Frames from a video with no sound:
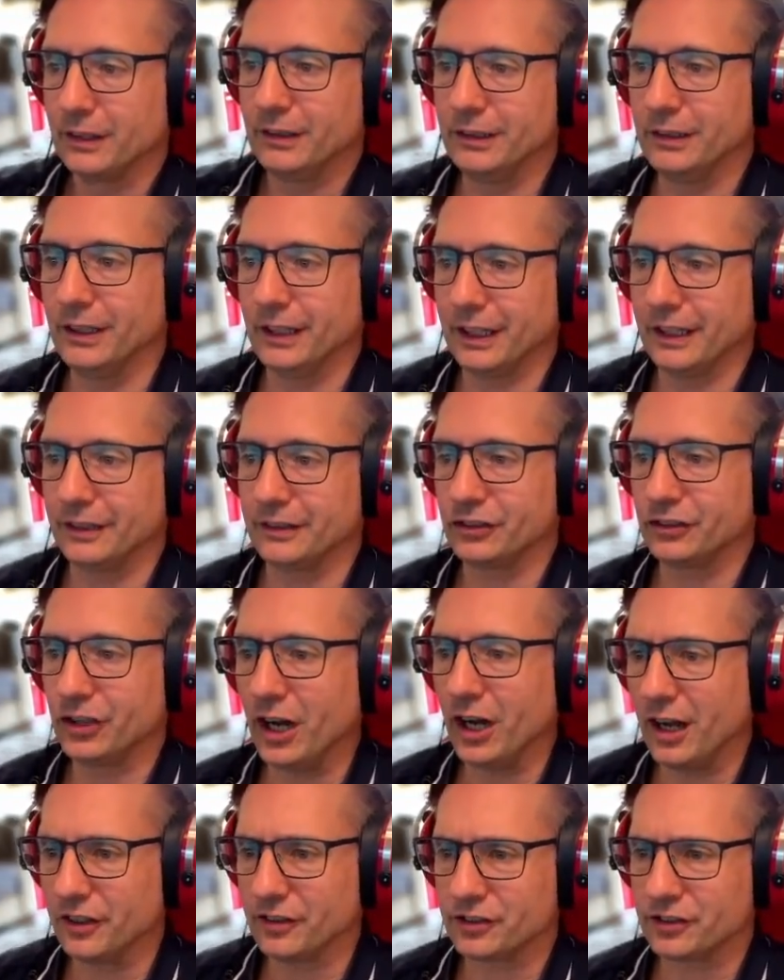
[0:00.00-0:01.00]
Look,
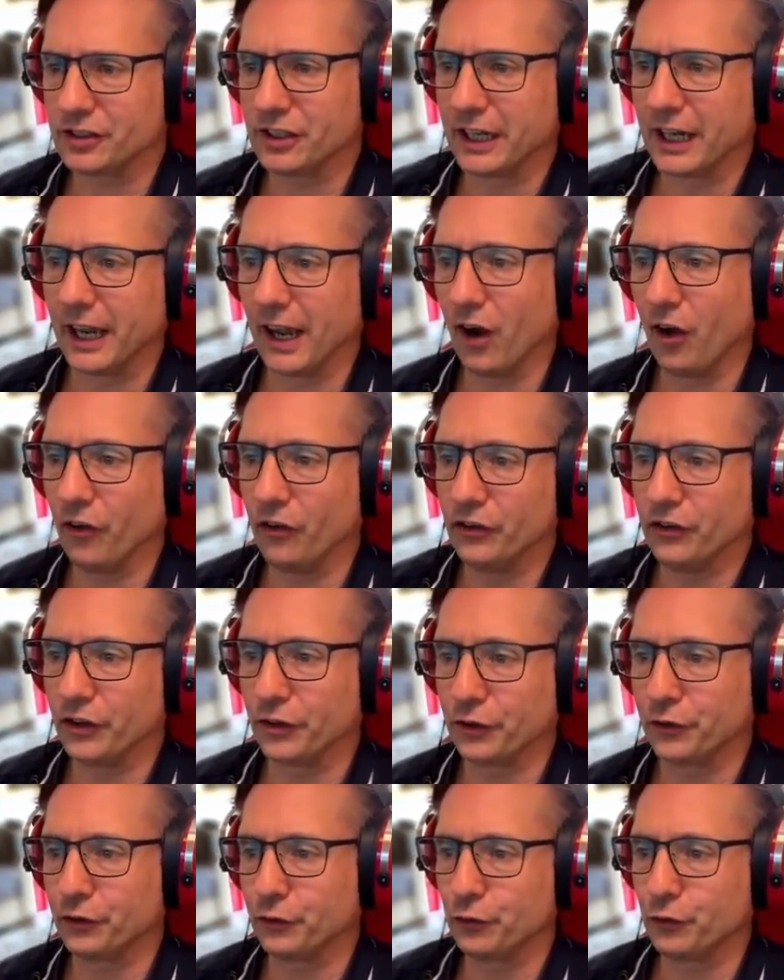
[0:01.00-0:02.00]
dancing it on the
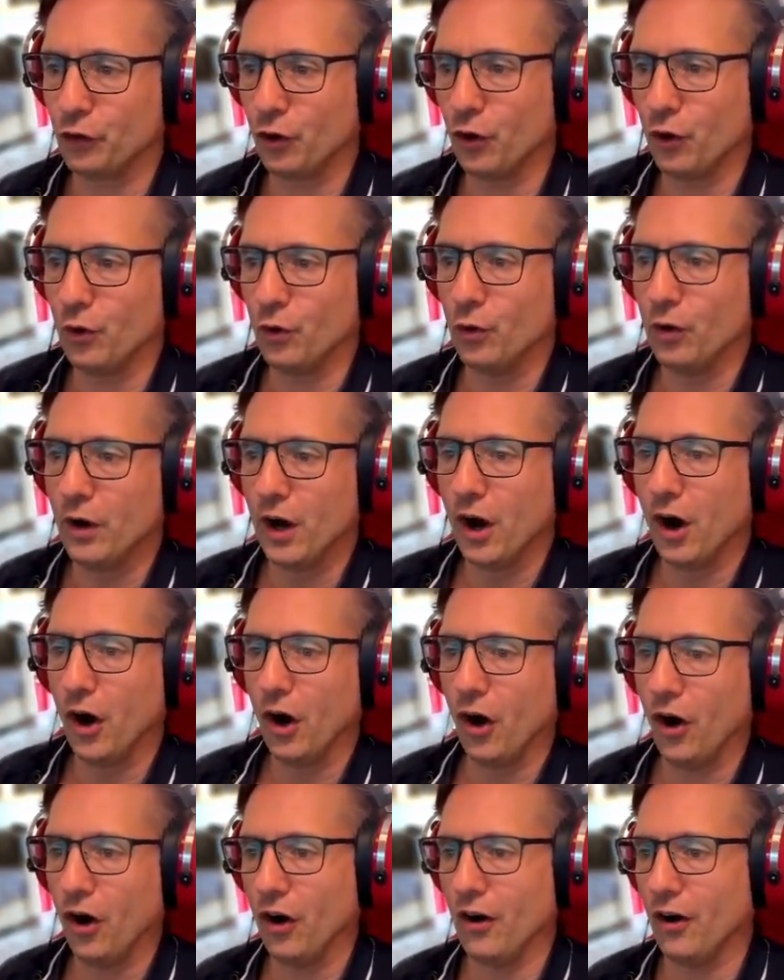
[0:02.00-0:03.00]
throttle,
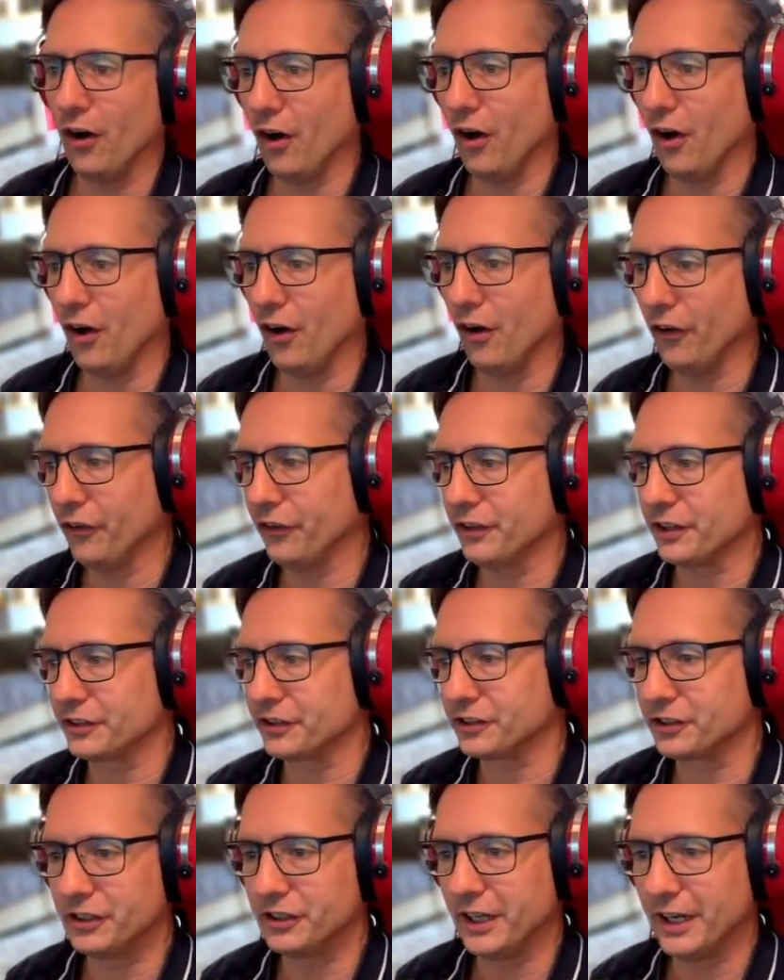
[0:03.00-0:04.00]
on the
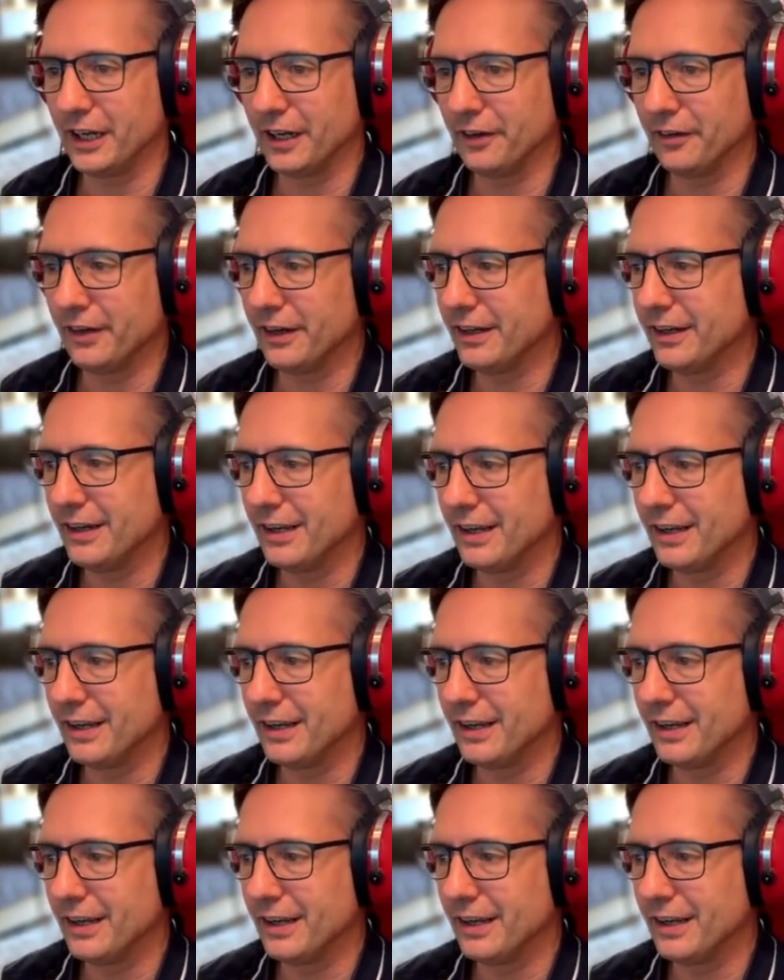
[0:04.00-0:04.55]
steering.